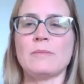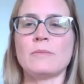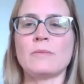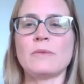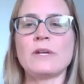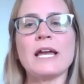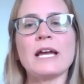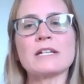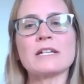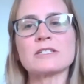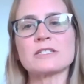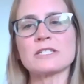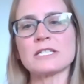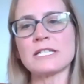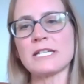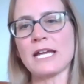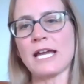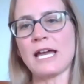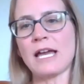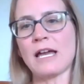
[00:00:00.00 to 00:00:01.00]
we
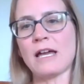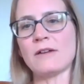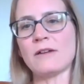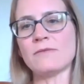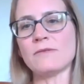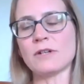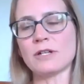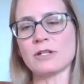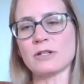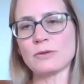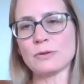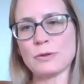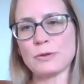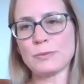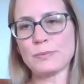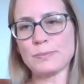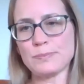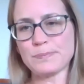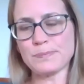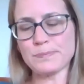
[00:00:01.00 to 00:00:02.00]
actually have a
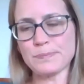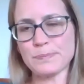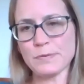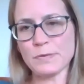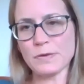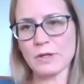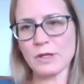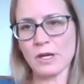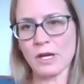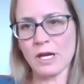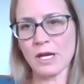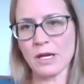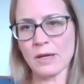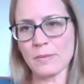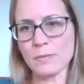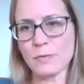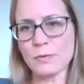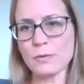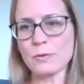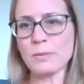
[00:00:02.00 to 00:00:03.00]
group
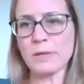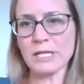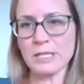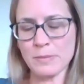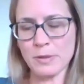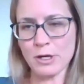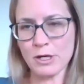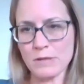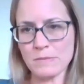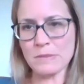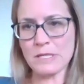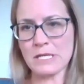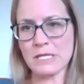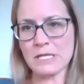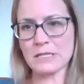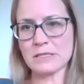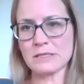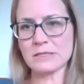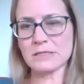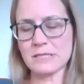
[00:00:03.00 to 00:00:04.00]
through my
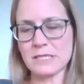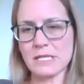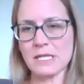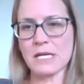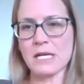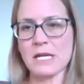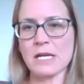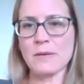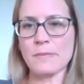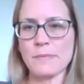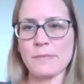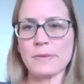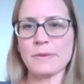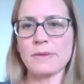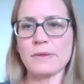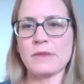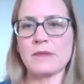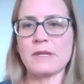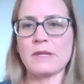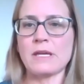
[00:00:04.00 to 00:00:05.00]
department,
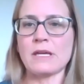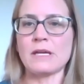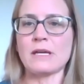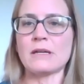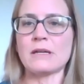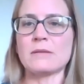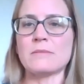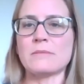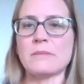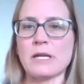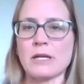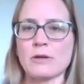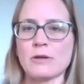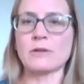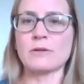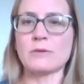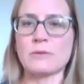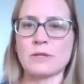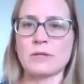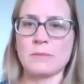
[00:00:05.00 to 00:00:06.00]
the
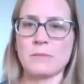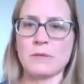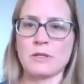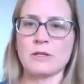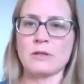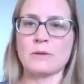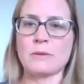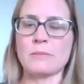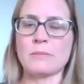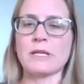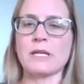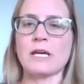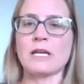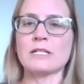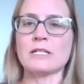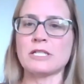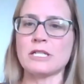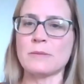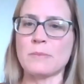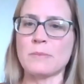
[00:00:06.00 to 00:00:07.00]

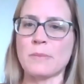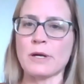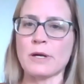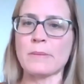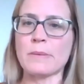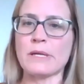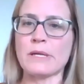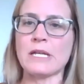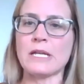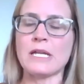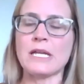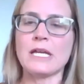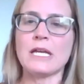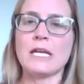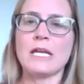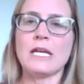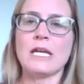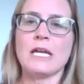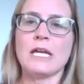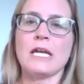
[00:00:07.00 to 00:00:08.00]
microimmunopathology department,
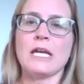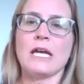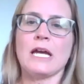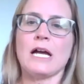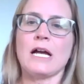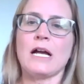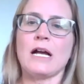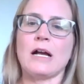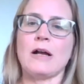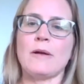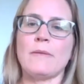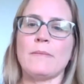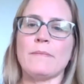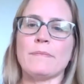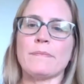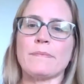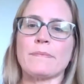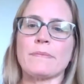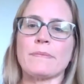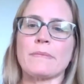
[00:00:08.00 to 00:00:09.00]

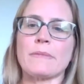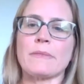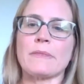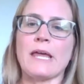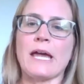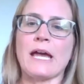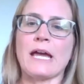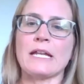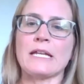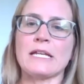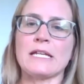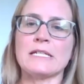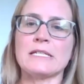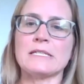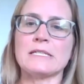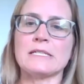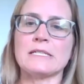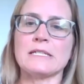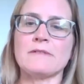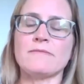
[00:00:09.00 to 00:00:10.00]
that
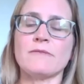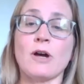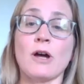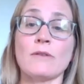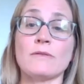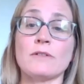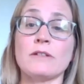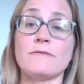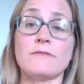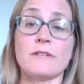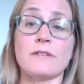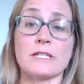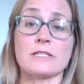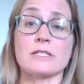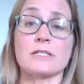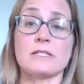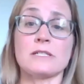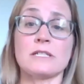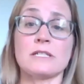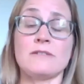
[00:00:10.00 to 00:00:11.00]
is involved in
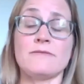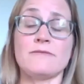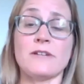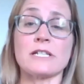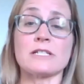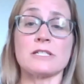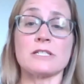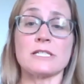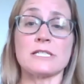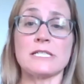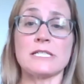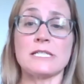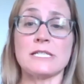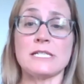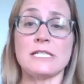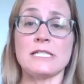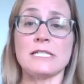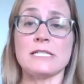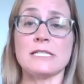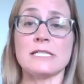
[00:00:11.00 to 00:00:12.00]
infectious
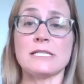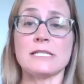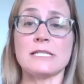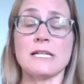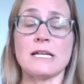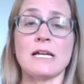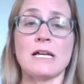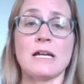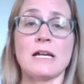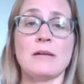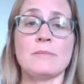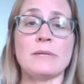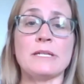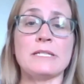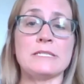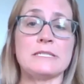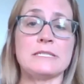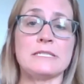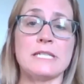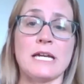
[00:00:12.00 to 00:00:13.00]
disease
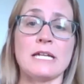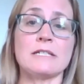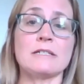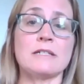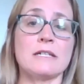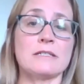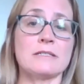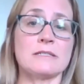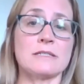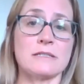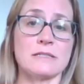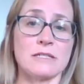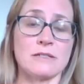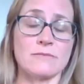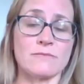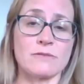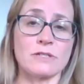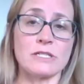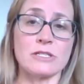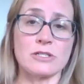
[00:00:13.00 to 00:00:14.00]
and diagnostics
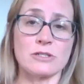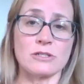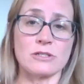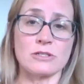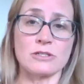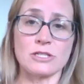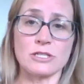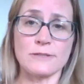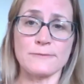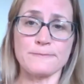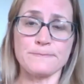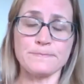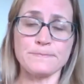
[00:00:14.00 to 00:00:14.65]
and research.